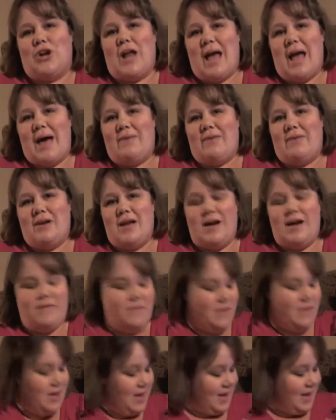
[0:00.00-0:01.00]
to have
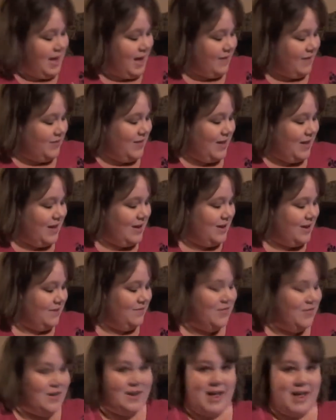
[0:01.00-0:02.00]
enough at the end
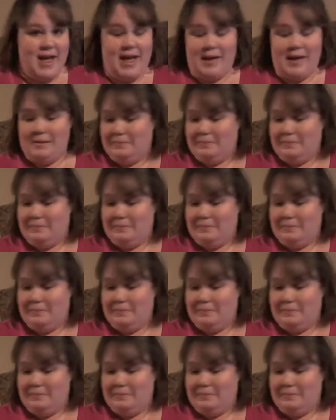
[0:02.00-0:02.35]
of the day.